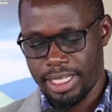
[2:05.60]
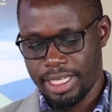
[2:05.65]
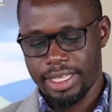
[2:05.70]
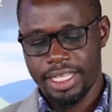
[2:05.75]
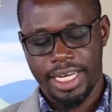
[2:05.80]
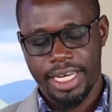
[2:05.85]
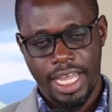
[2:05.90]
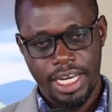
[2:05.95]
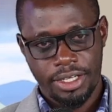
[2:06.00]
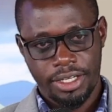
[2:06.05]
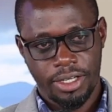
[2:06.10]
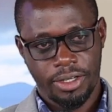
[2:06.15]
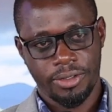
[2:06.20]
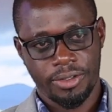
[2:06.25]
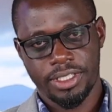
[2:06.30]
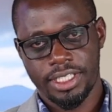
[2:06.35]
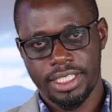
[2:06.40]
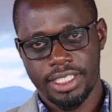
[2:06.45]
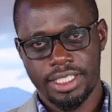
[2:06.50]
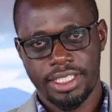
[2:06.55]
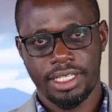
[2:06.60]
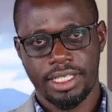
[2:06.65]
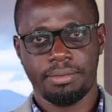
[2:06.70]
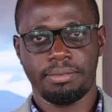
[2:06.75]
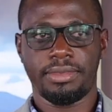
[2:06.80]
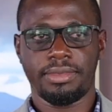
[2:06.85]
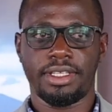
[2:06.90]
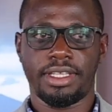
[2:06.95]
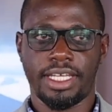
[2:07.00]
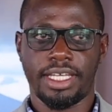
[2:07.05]
the right
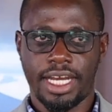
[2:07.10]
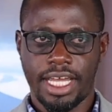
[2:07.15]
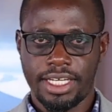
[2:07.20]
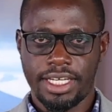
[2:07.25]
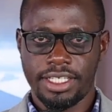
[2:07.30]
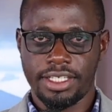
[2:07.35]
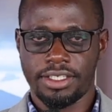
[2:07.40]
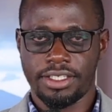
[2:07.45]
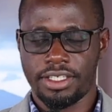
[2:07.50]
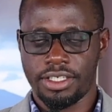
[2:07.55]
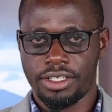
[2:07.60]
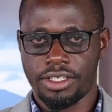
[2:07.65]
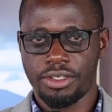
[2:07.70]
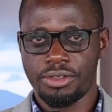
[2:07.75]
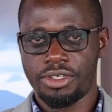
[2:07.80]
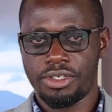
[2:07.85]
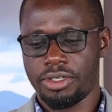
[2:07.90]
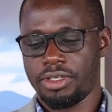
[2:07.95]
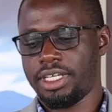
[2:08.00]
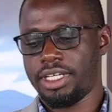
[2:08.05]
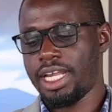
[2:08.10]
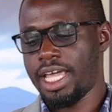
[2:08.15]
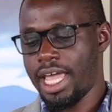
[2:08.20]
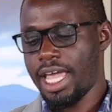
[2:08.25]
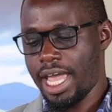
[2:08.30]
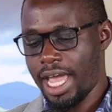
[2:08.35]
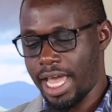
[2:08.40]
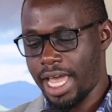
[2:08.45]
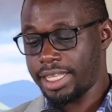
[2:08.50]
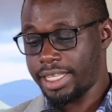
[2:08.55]
ecosystem, the right institution,
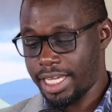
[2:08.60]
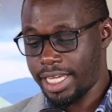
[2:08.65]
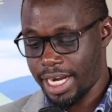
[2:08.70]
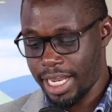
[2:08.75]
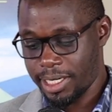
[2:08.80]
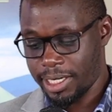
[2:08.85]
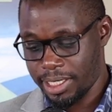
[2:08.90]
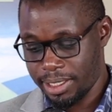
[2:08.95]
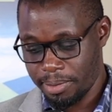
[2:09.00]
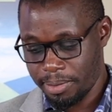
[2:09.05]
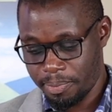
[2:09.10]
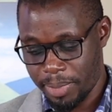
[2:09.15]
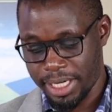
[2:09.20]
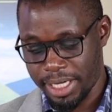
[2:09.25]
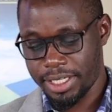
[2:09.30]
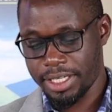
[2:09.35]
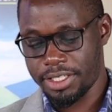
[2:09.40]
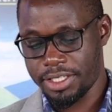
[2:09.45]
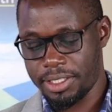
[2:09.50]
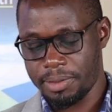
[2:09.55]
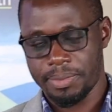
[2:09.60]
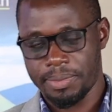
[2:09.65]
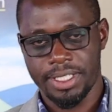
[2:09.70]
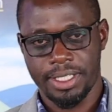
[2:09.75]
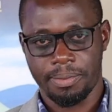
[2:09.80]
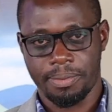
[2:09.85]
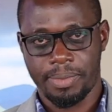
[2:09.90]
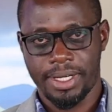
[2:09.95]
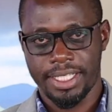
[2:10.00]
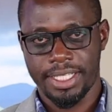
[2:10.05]
and the right partnerships
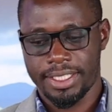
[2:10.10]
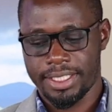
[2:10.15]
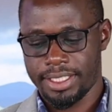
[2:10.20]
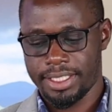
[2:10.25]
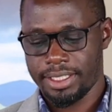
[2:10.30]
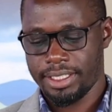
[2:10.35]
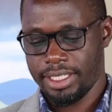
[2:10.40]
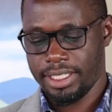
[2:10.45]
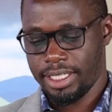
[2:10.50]
in place.